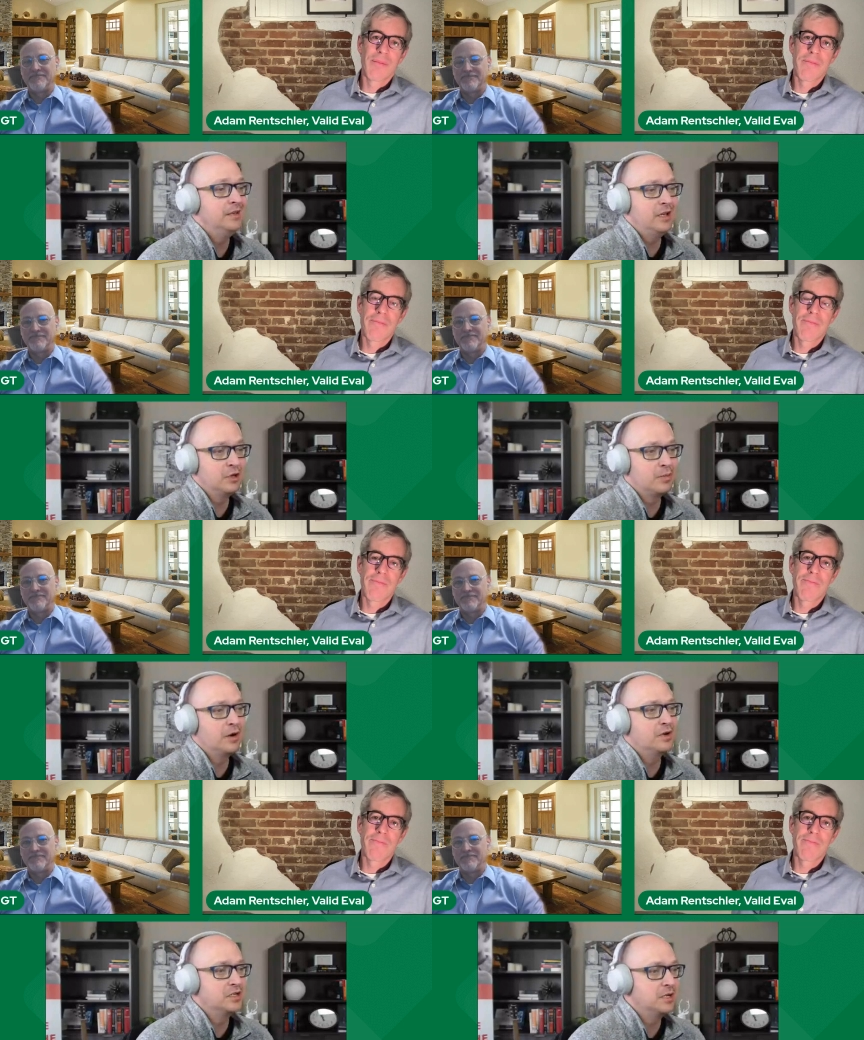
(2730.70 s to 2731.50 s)
Speaker 1: the other
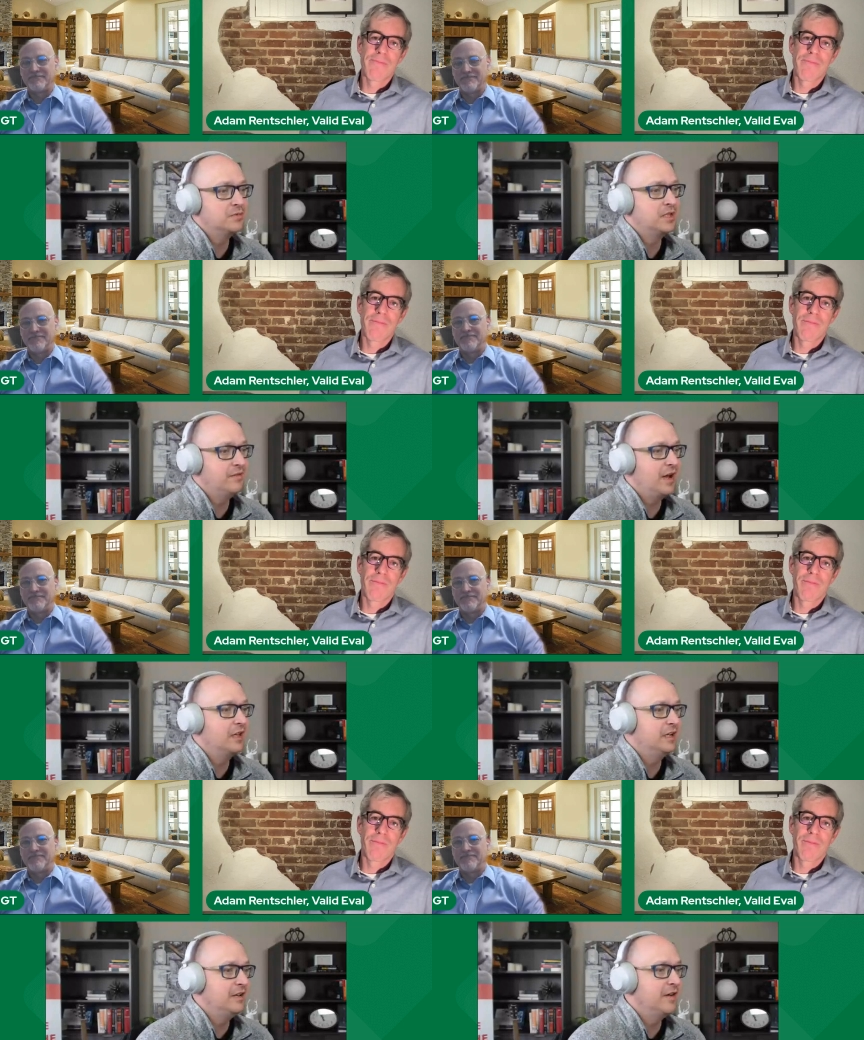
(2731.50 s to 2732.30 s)
partnerships that
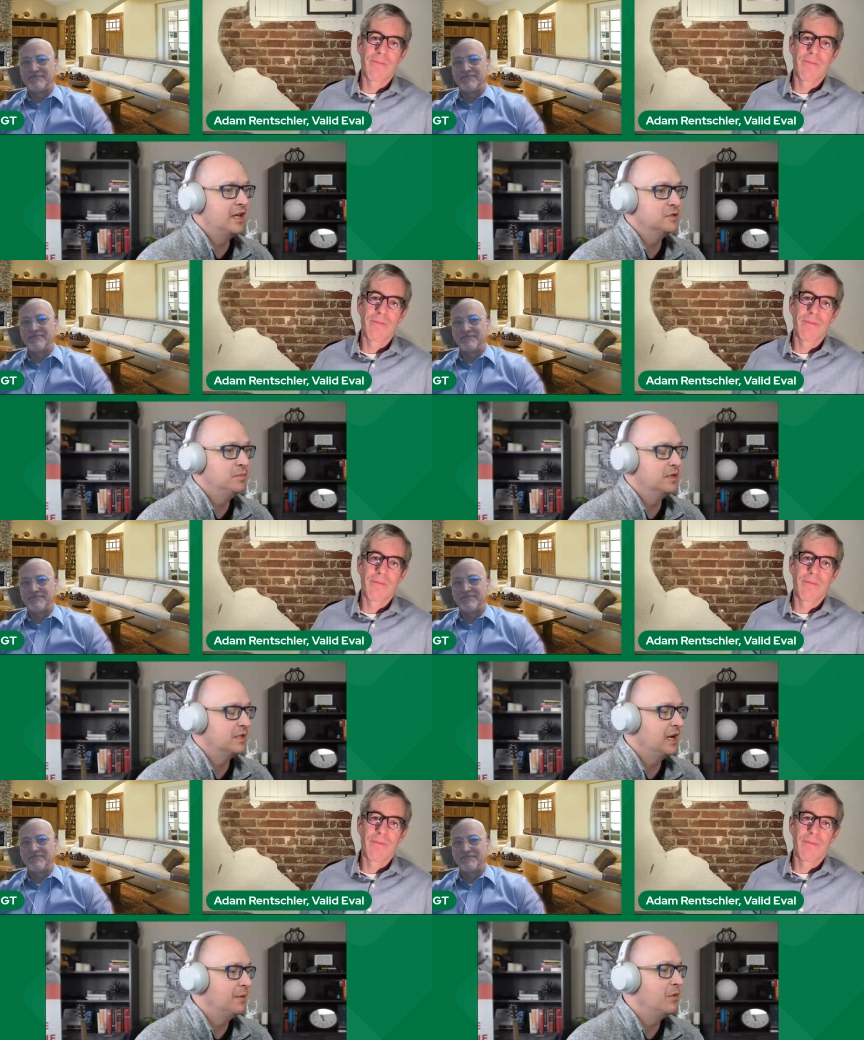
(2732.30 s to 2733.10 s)
Valid Eval has built
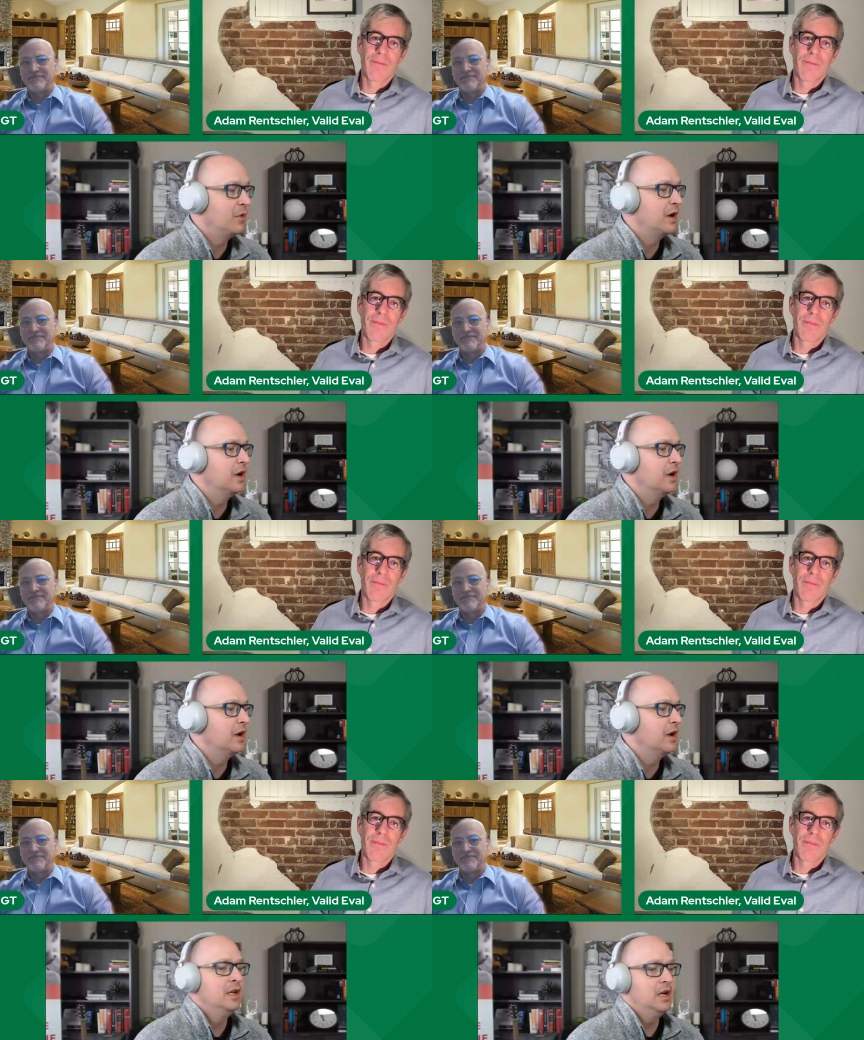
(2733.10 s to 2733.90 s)
that I'm aware of,
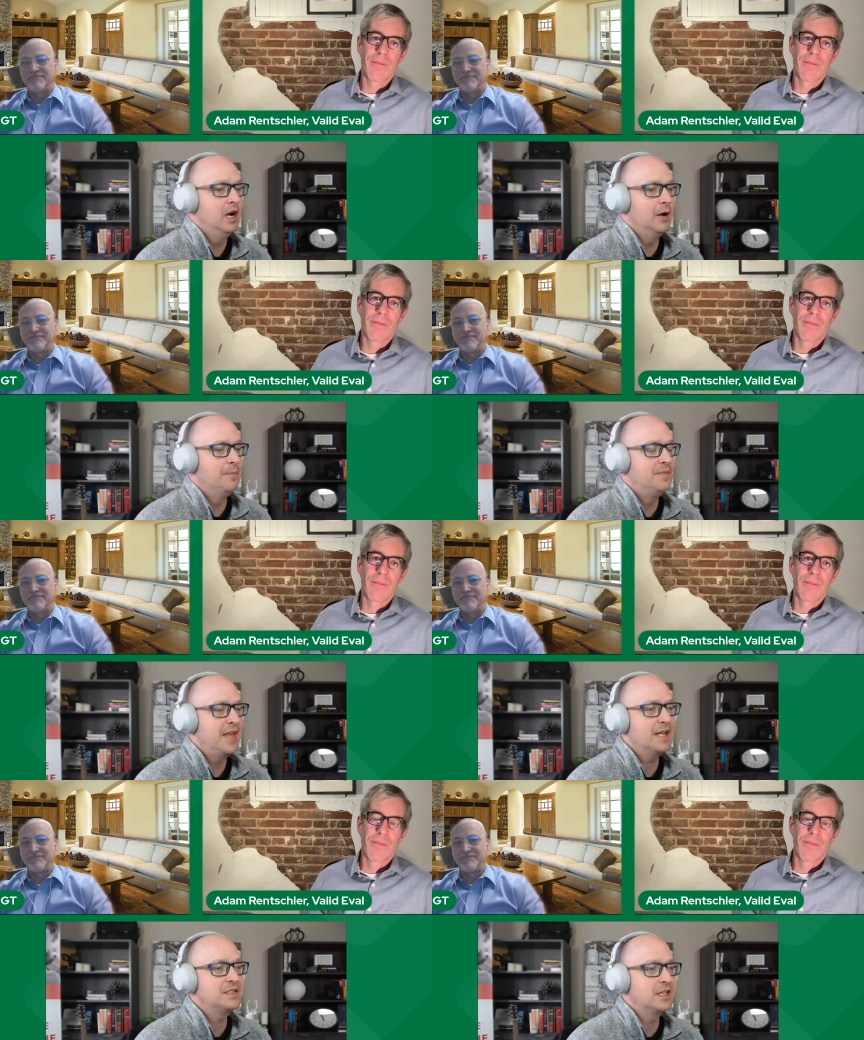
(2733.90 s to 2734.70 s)
um,
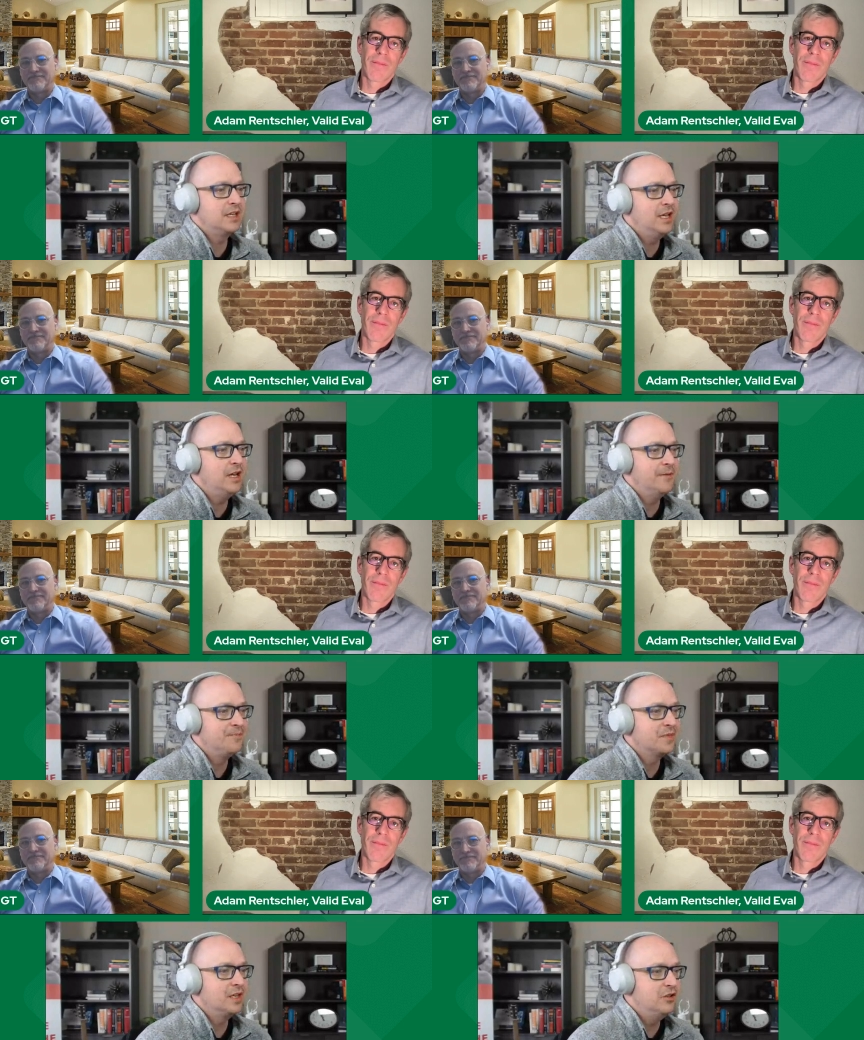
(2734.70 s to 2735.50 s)
that's the key
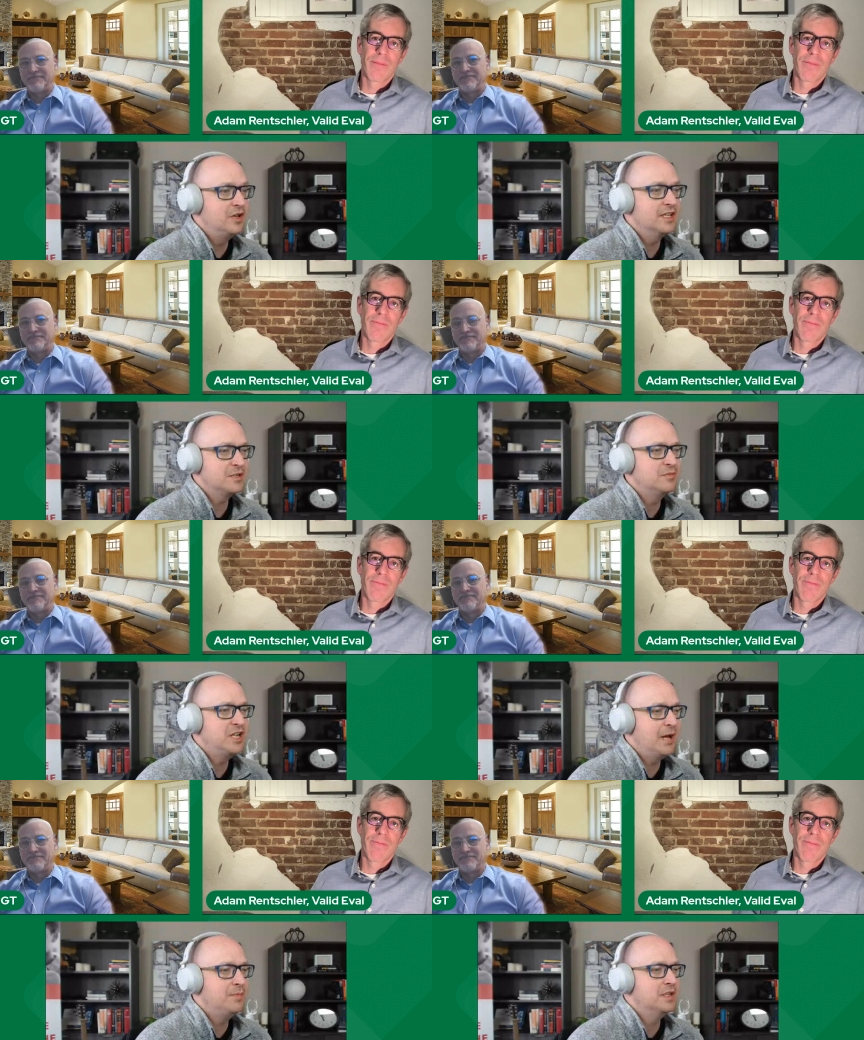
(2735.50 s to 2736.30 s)
you get some
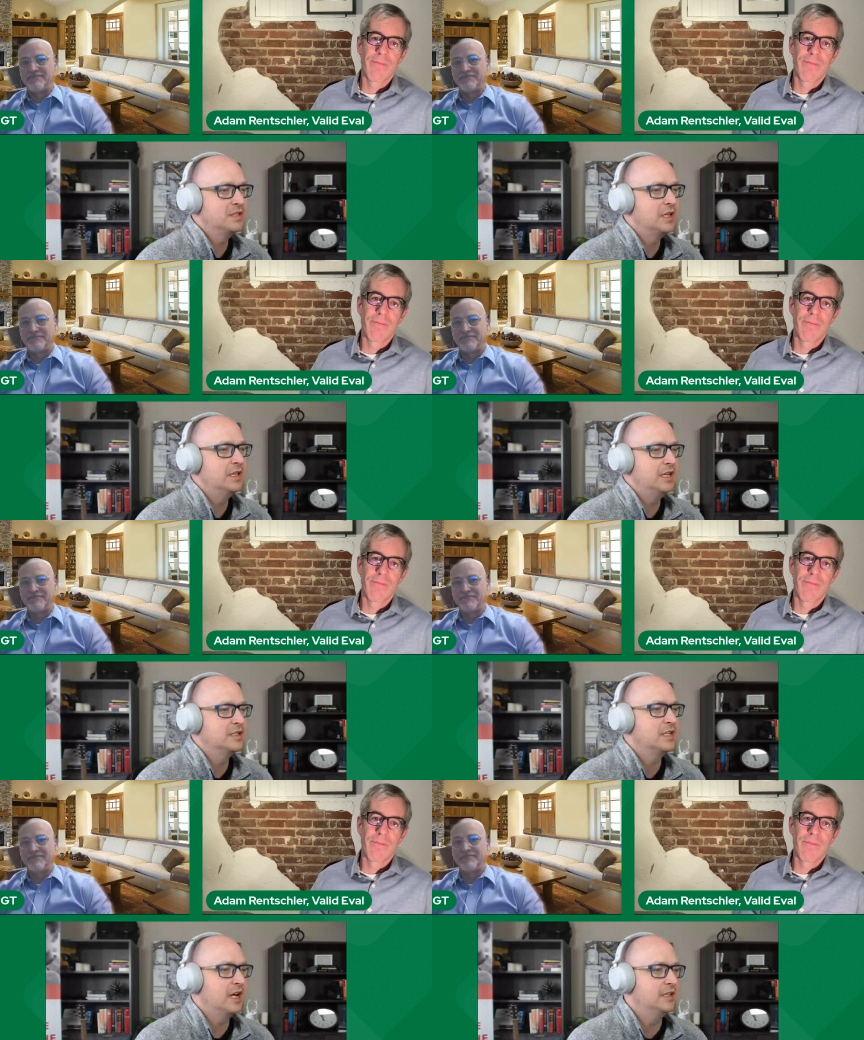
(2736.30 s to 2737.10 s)
champions on the
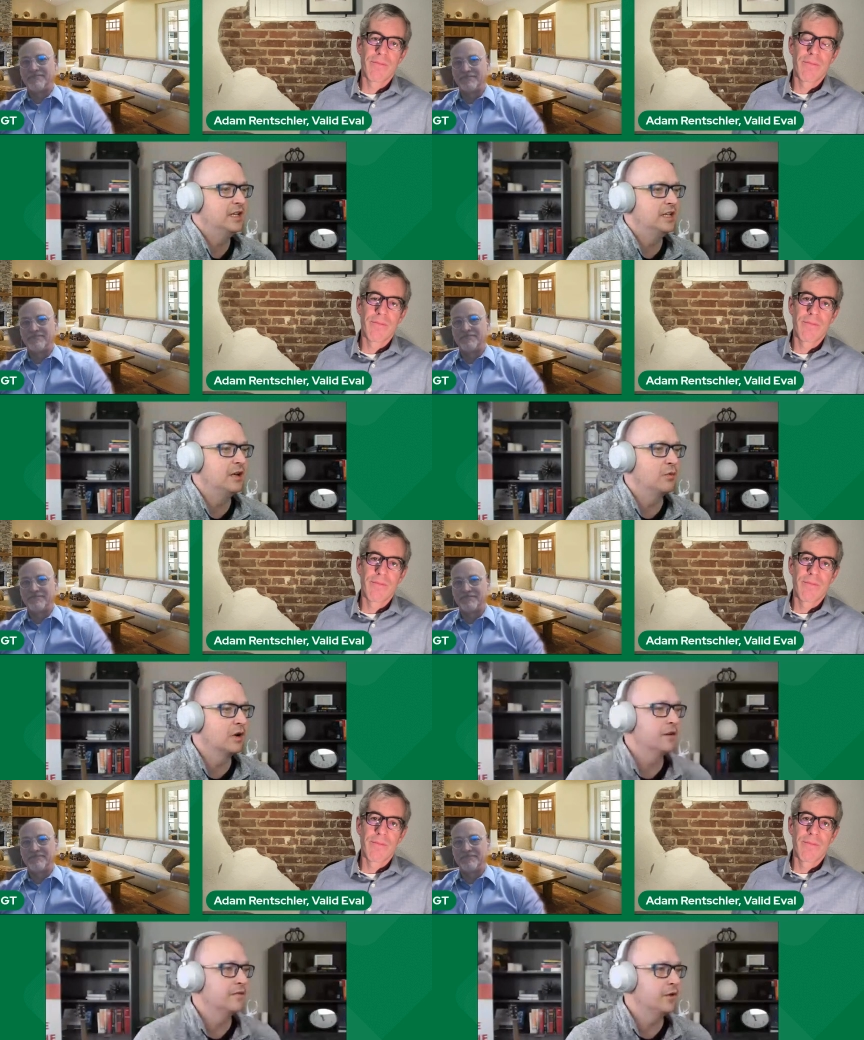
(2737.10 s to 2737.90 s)
inside, and then they
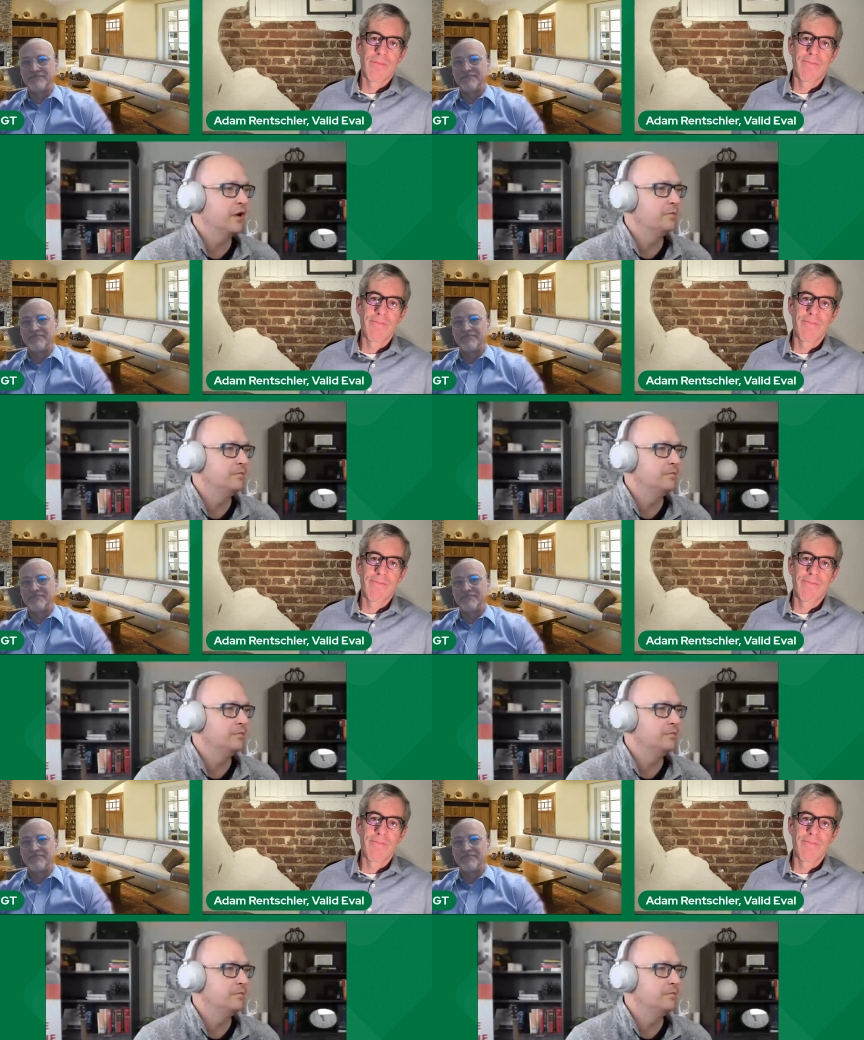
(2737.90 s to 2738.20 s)
work it for you.